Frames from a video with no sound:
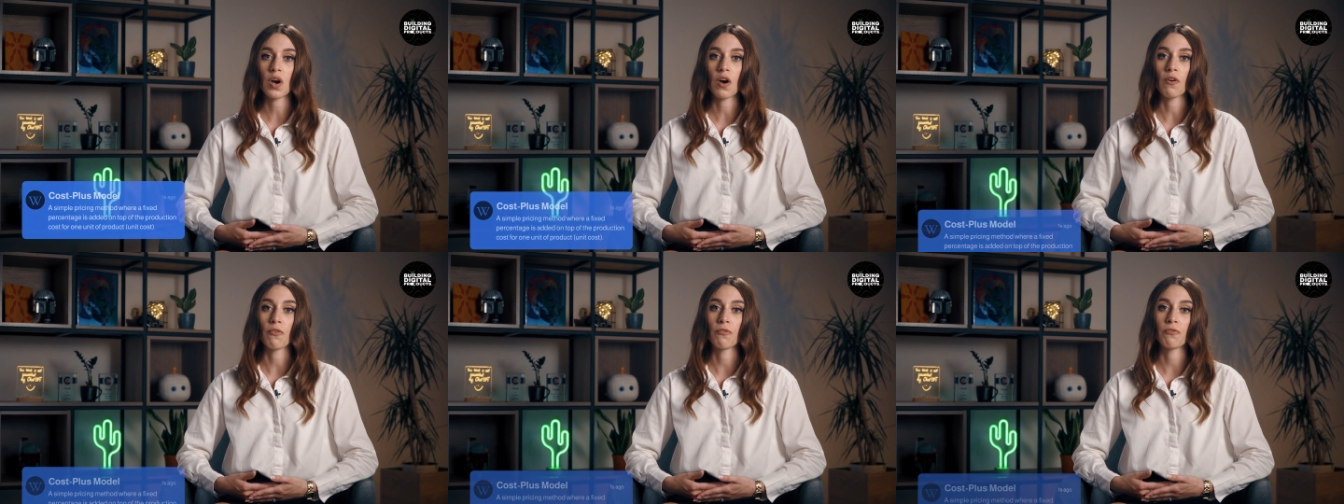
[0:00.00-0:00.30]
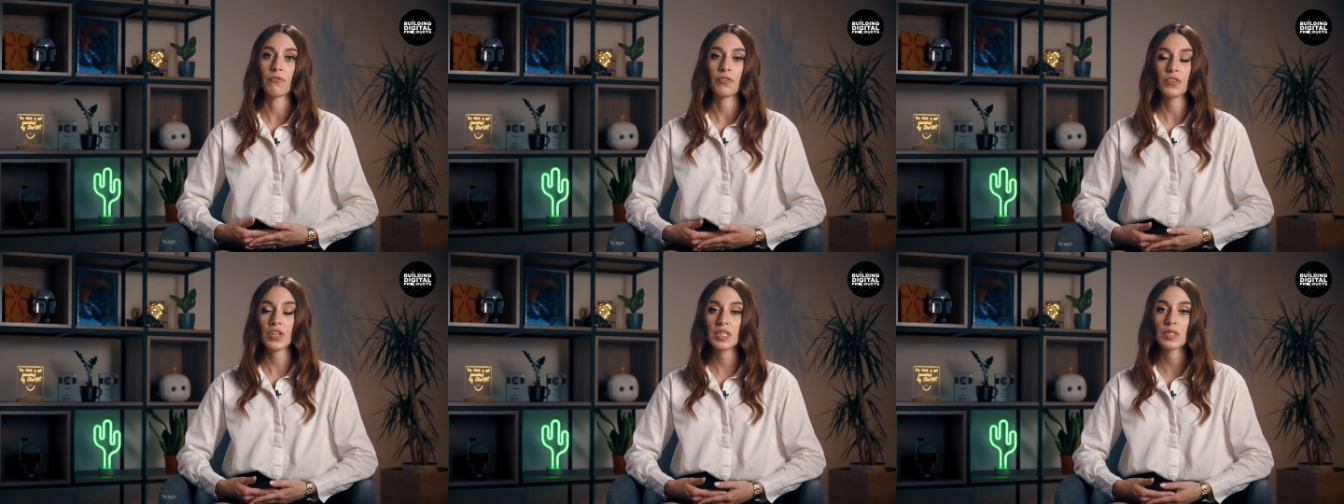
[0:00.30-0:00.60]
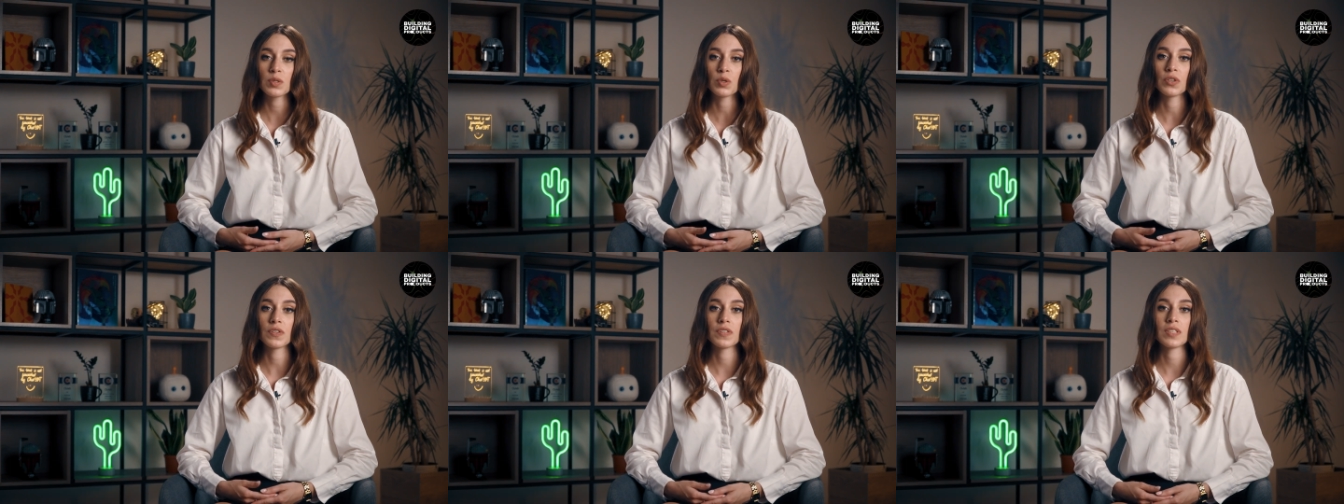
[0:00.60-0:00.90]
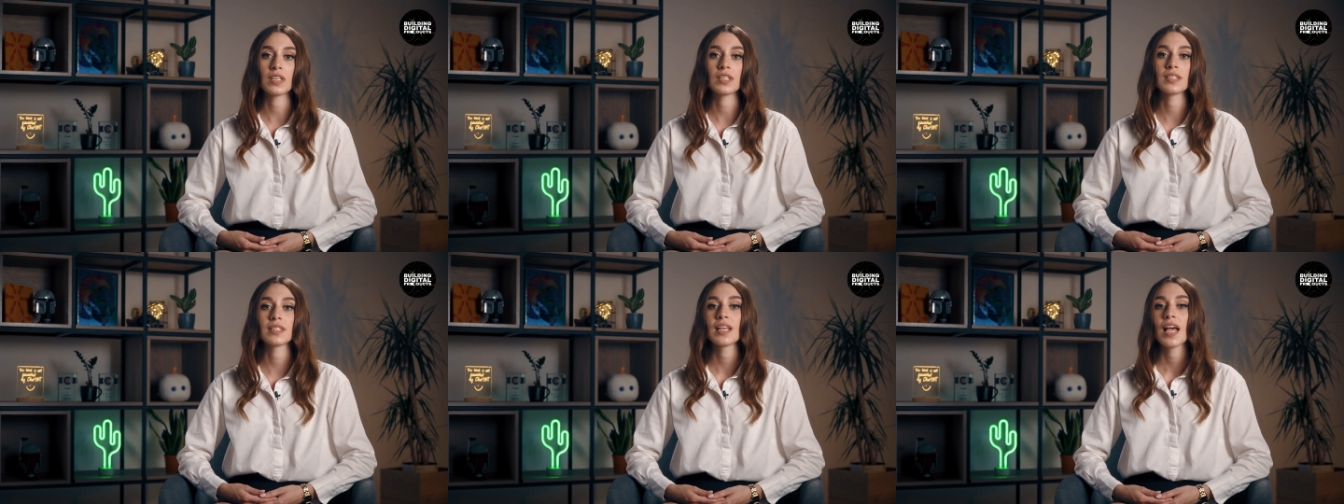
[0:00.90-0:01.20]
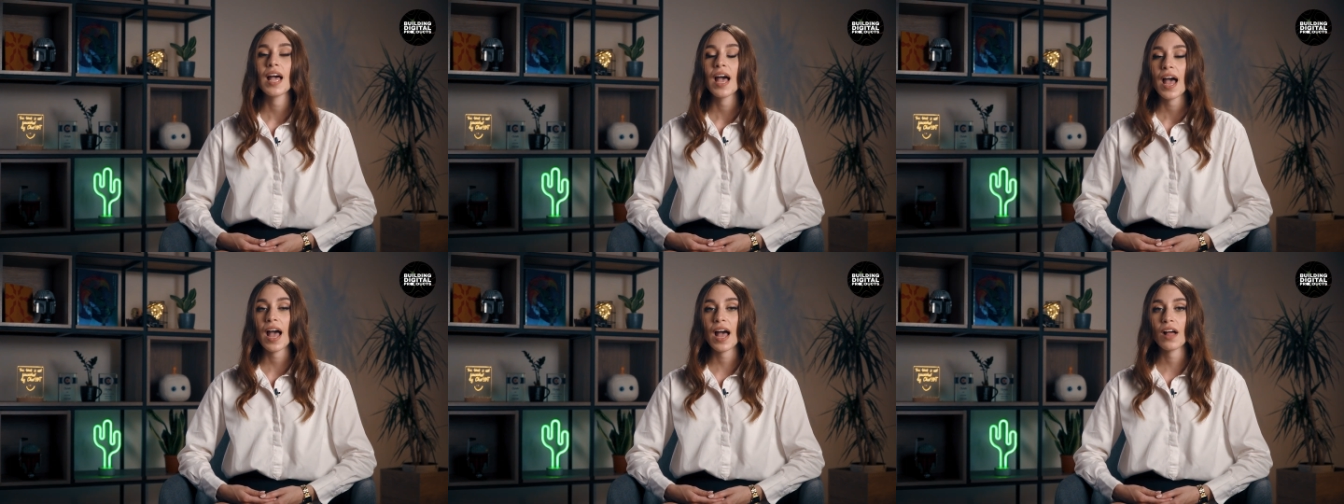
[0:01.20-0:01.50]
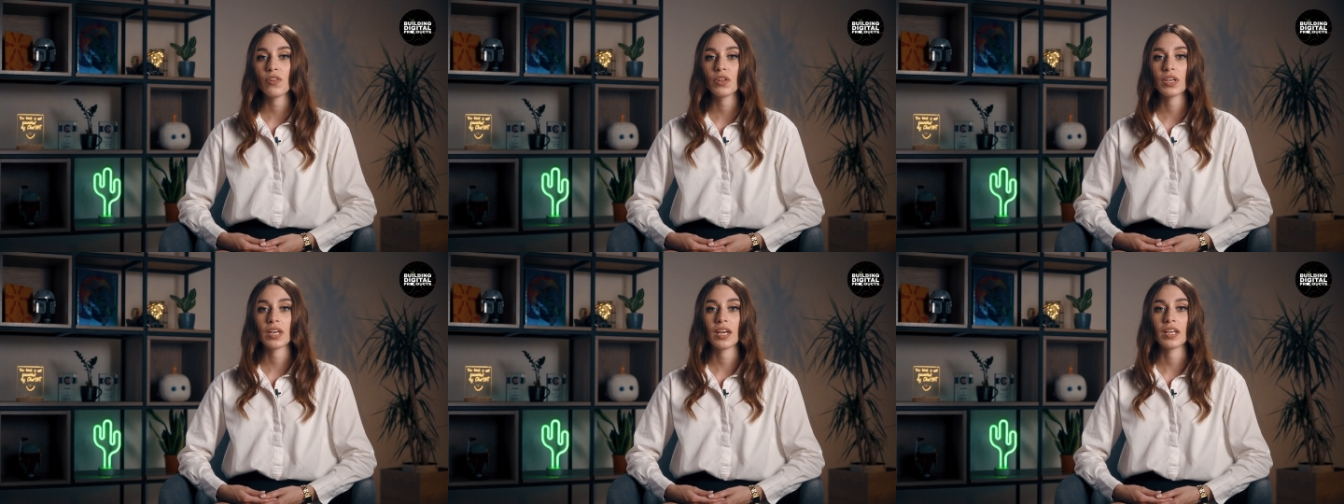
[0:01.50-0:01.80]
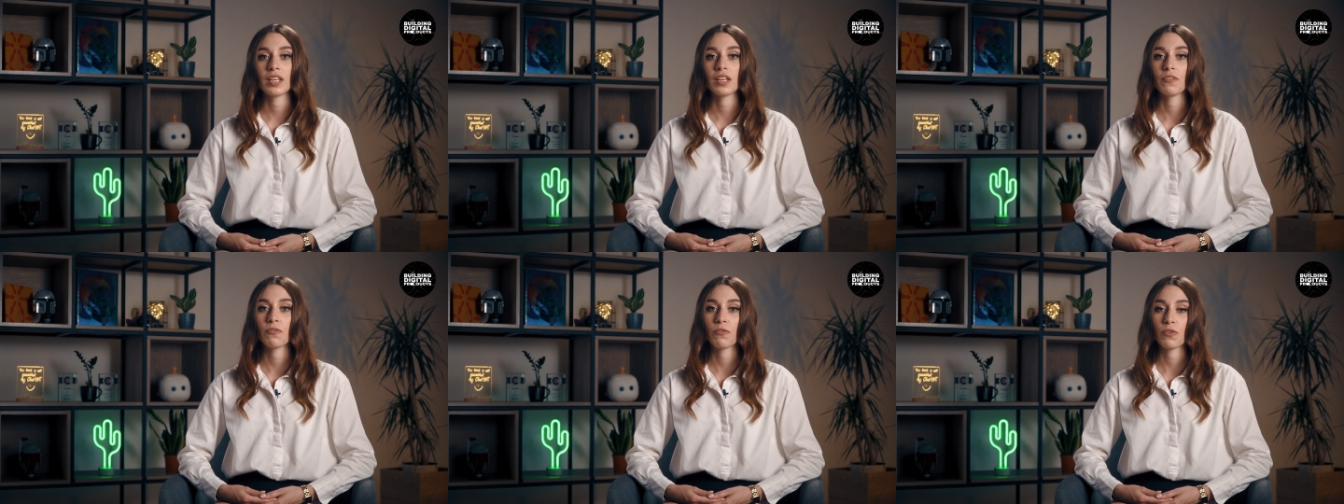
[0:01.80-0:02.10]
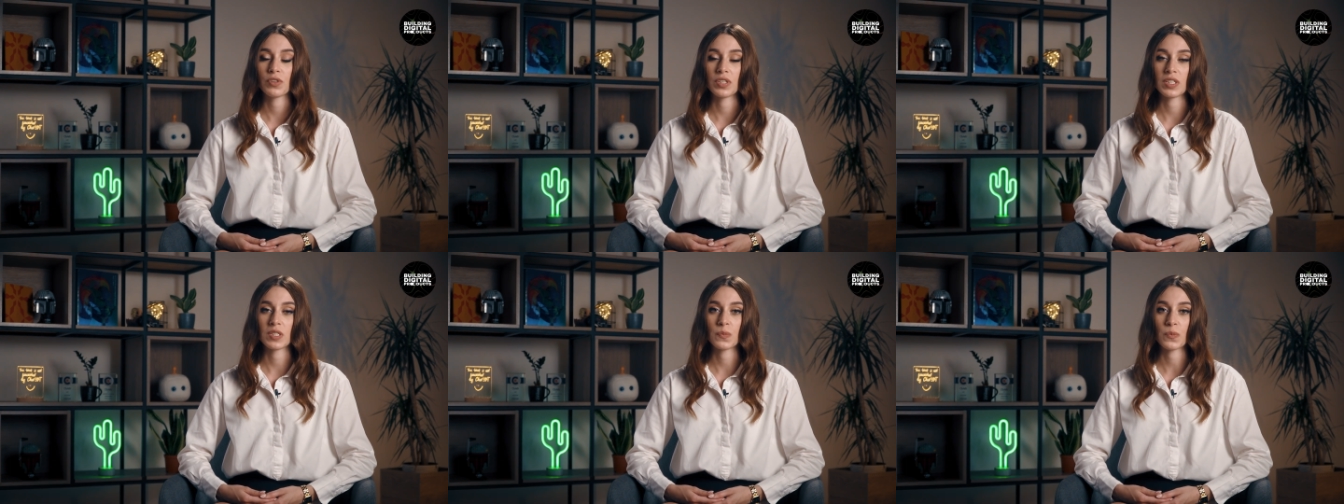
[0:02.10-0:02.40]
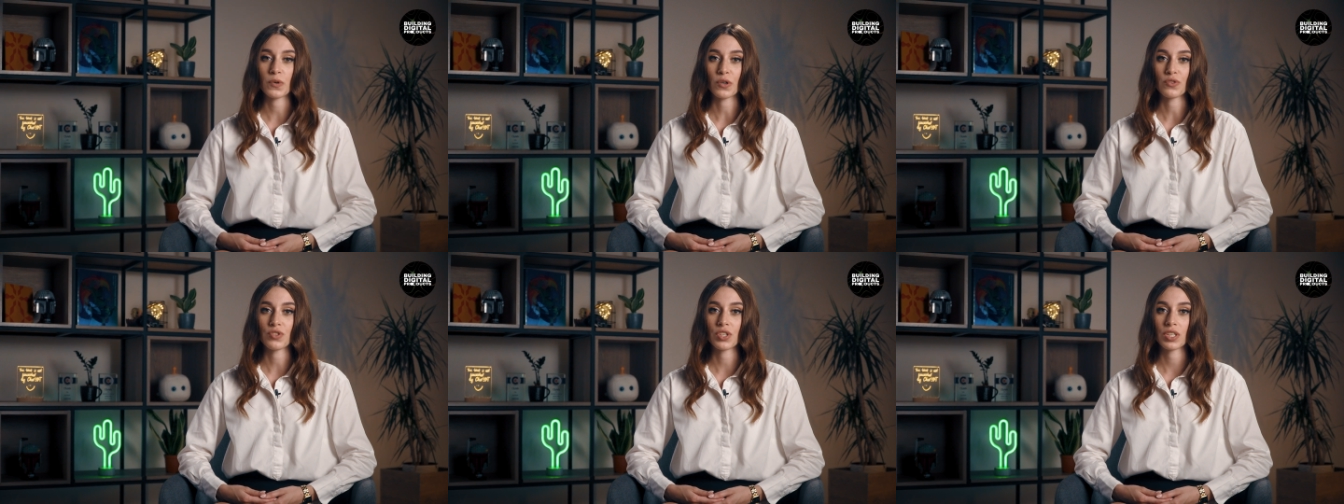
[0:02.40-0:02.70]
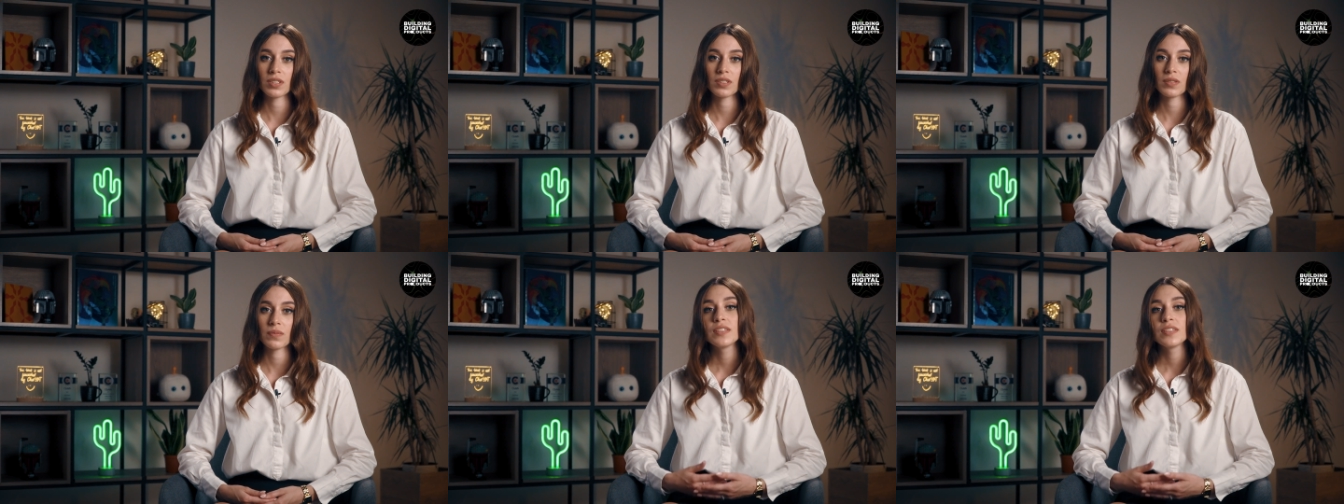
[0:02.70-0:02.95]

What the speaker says: of resources allocated for this project.